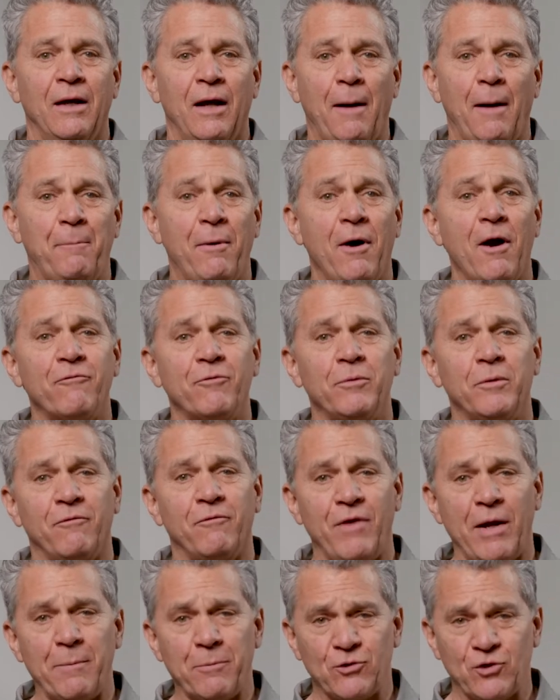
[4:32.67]
Apart from the
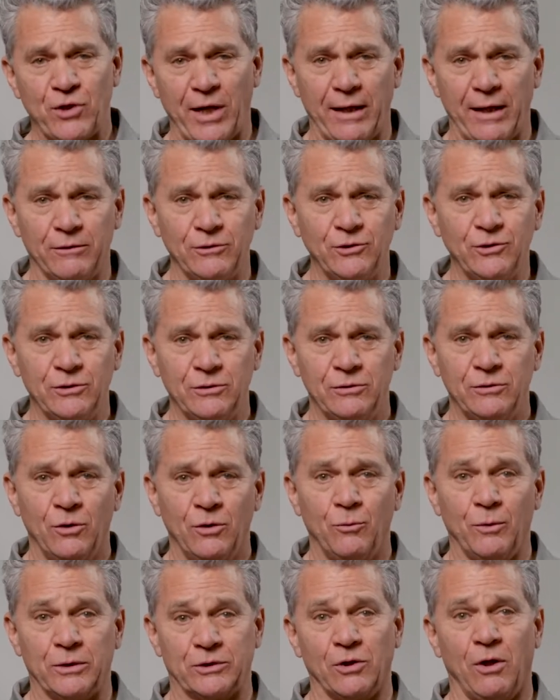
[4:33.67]
vapor channels,
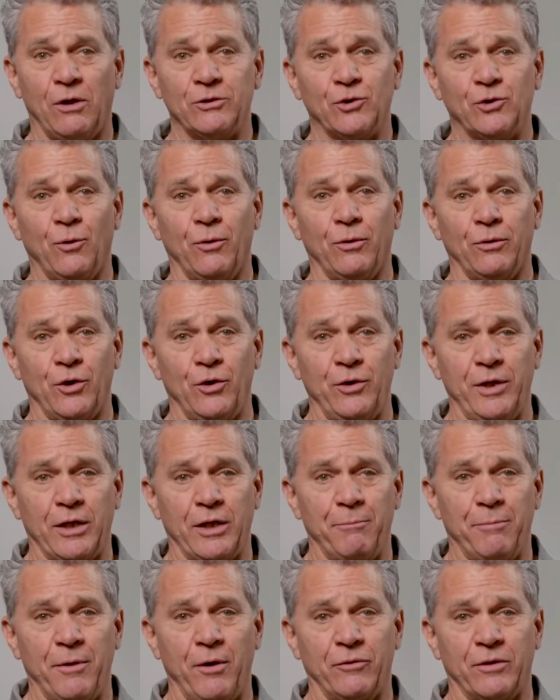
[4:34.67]
what's also unique
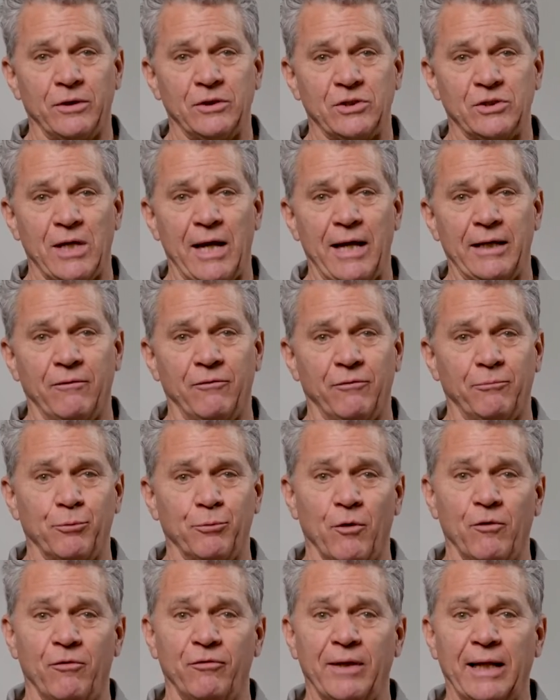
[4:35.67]
about the design of
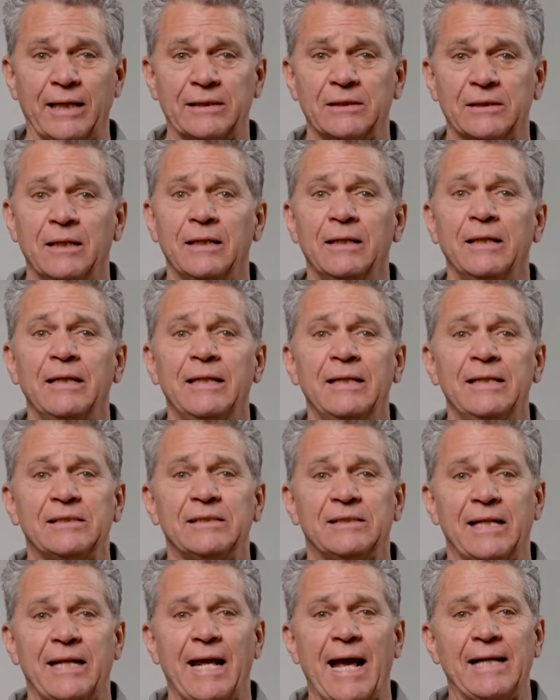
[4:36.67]
Provoflex
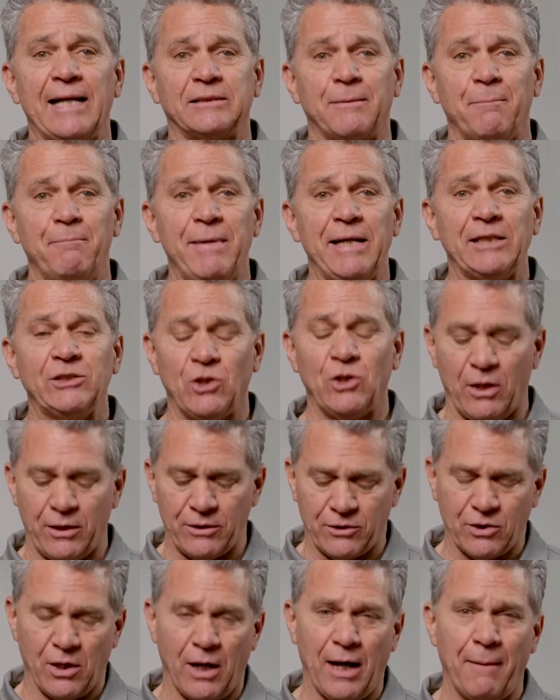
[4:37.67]
is that it has a mesh
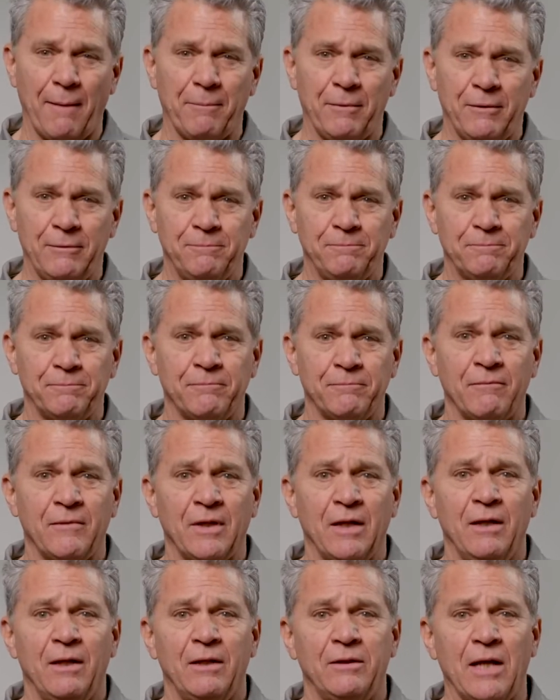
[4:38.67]
on top.
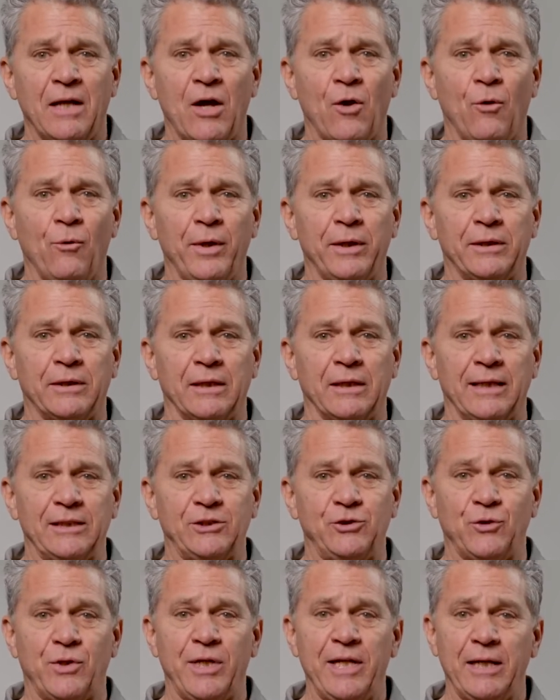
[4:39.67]
Not only
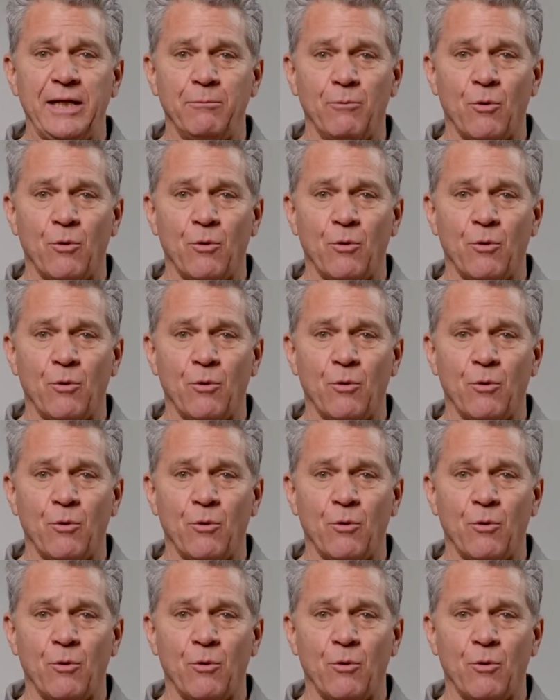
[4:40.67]
lets you key in